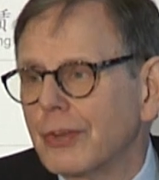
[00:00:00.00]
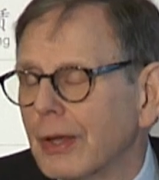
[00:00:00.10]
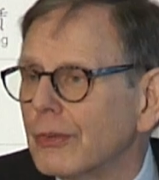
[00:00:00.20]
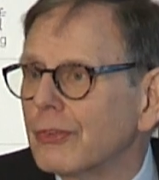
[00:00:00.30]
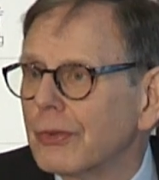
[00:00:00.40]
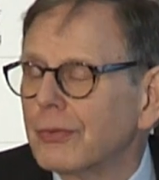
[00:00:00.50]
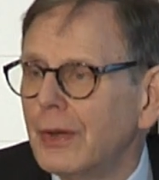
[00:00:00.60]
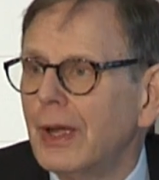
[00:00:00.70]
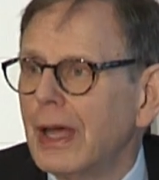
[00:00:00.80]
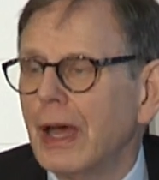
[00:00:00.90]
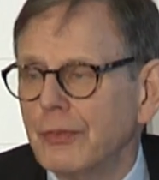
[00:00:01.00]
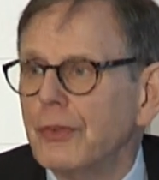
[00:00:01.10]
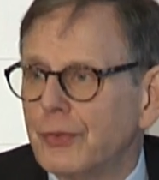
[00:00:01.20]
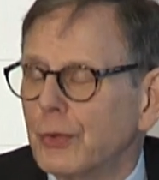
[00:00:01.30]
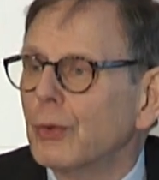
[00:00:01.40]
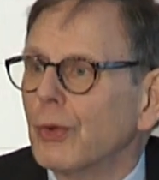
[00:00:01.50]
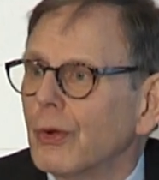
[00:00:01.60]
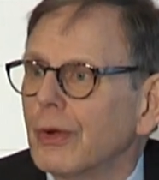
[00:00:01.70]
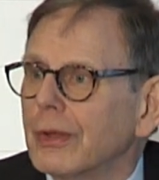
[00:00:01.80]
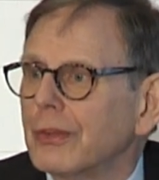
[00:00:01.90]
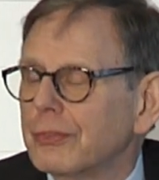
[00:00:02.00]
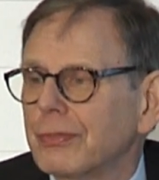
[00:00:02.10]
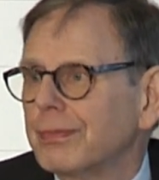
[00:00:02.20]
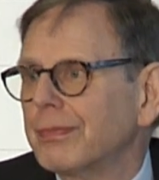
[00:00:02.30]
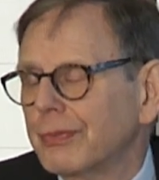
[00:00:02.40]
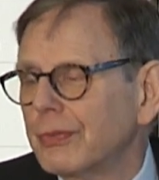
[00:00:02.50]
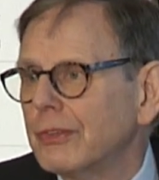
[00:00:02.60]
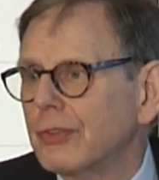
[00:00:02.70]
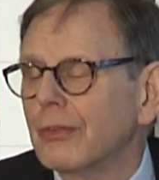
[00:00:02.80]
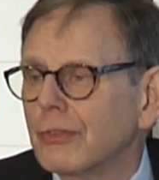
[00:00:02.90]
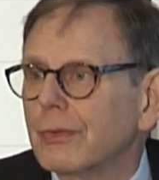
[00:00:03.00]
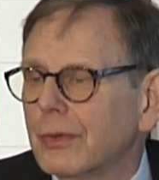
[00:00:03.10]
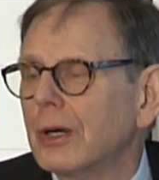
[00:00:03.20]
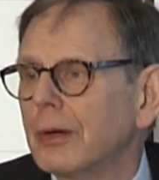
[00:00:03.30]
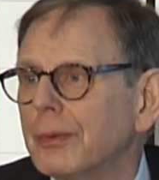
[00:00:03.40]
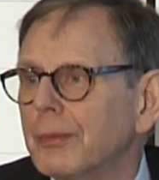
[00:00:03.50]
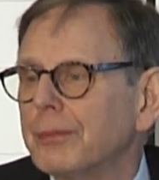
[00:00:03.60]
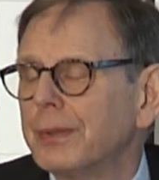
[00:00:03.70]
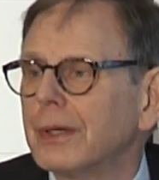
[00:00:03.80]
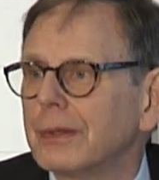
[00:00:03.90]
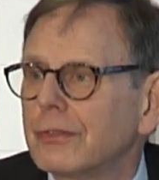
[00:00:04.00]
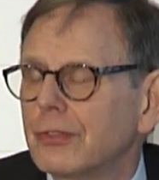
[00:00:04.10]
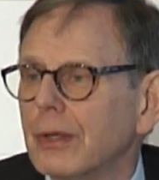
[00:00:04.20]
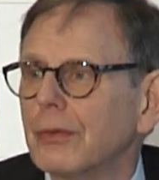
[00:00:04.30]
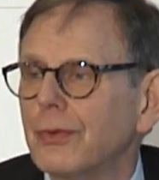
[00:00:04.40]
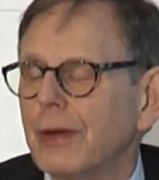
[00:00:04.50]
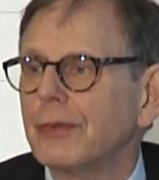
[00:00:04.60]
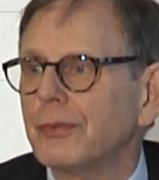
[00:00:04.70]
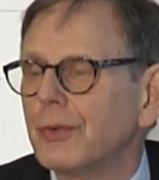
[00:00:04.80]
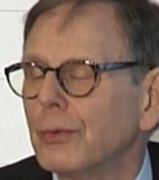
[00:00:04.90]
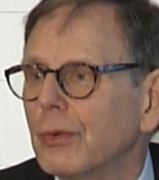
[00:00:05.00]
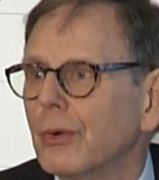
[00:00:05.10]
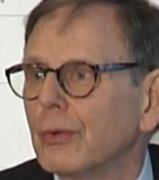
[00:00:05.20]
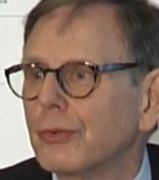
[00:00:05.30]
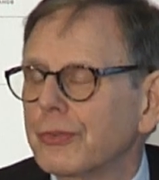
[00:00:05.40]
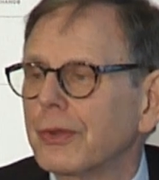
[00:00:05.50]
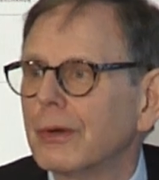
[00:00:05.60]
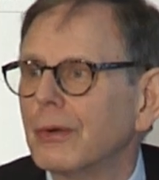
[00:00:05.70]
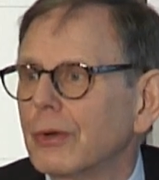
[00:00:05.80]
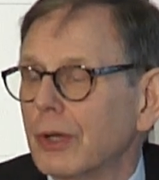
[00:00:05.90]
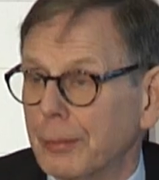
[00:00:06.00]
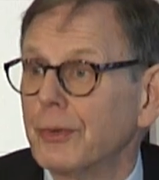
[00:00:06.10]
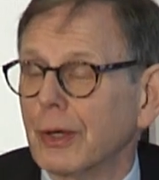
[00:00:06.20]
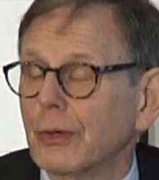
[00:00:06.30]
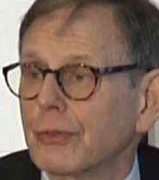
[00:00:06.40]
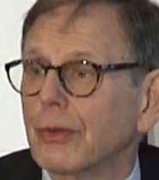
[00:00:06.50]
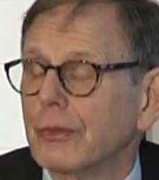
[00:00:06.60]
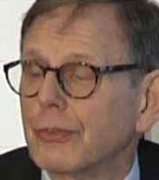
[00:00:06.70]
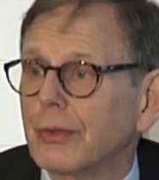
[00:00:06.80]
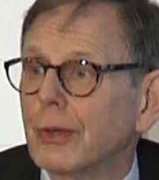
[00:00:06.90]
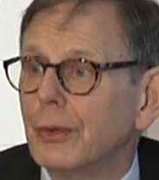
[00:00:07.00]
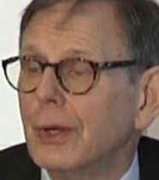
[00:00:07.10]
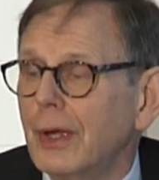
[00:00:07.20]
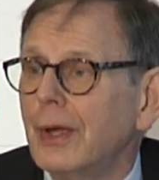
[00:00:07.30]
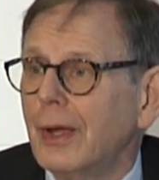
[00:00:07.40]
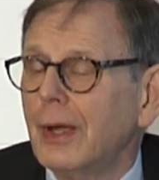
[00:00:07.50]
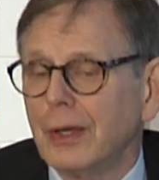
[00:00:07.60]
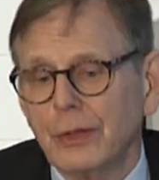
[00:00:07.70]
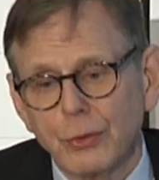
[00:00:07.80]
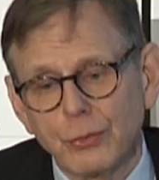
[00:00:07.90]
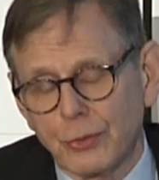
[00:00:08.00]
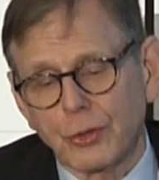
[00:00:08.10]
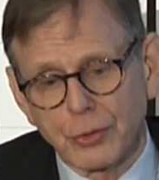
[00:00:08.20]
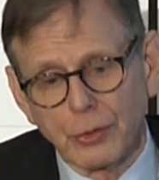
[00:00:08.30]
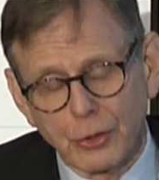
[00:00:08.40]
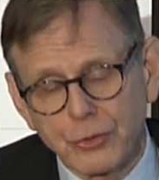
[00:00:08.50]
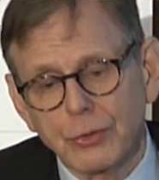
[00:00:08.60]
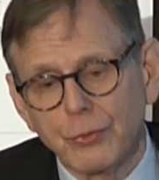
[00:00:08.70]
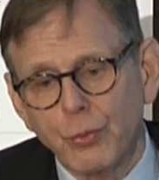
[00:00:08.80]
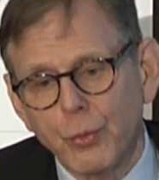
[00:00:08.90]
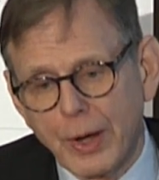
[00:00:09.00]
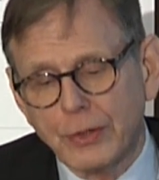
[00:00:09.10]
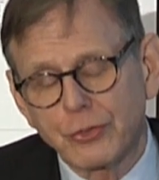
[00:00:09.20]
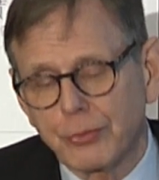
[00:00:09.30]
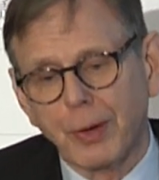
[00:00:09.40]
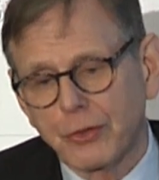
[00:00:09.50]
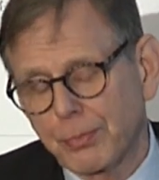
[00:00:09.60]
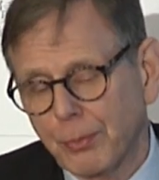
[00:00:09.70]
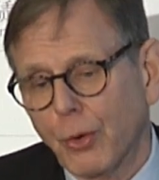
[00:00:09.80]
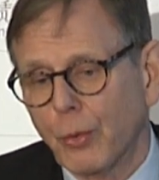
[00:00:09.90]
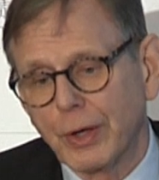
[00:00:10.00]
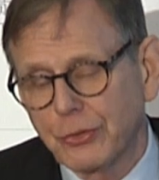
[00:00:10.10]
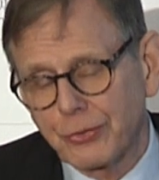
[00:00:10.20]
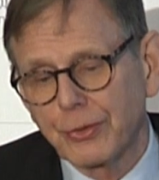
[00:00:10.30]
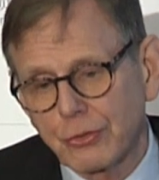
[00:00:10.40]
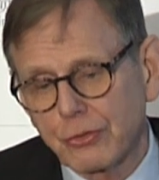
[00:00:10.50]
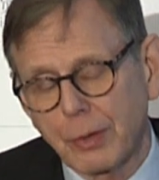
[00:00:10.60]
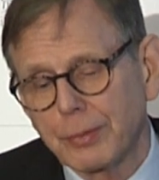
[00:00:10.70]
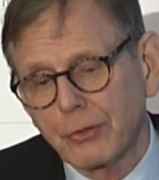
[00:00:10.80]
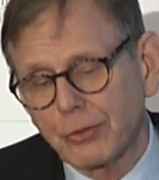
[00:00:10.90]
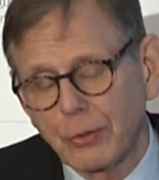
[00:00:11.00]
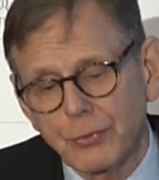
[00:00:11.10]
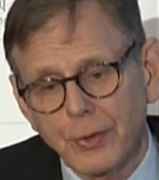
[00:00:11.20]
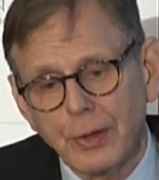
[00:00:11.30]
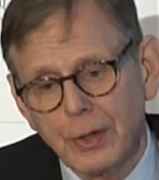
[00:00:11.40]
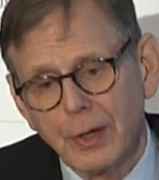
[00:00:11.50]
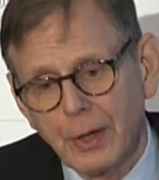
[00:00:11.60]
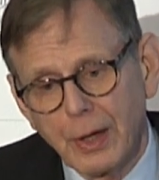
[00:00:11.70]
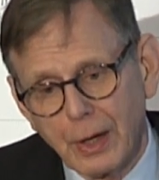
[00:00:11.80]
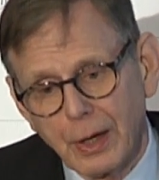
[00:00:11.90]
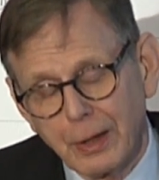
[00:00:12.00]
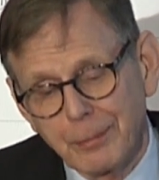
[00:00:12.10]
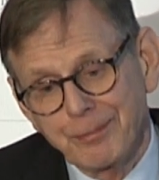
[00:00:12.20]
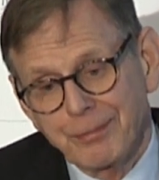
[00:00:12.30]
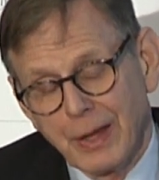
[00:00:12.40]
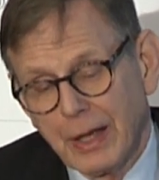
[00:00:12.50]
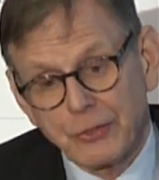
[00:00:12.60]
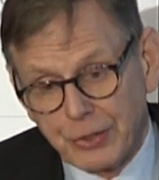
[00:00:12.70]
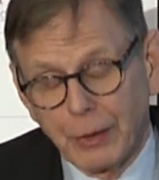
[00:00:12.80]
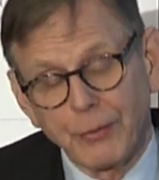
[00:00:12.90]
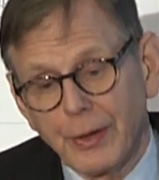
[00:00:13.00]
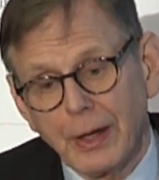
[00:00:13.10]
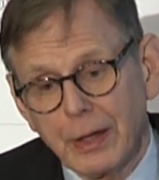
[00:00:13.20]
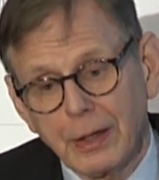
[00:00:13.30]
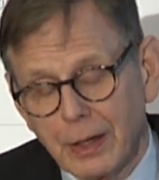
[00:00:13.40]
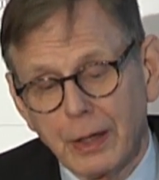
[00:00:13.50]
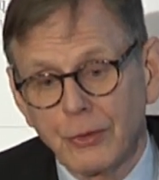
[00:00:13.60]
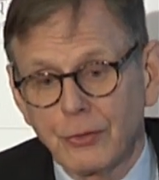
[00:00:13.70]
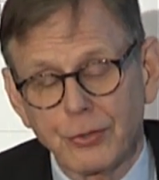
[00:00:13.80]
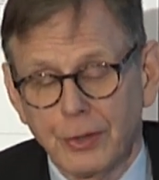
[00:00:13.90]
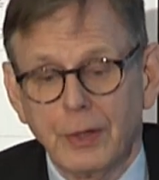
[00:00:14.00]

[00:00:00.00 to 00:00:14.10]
tons of heavy fuel oil. It's 3 tons of carbon per ton of heavy fuel oil, or carbon dioxide. So you've got a lot of waste, much more waste than scrubbing sulfur. It's out there, and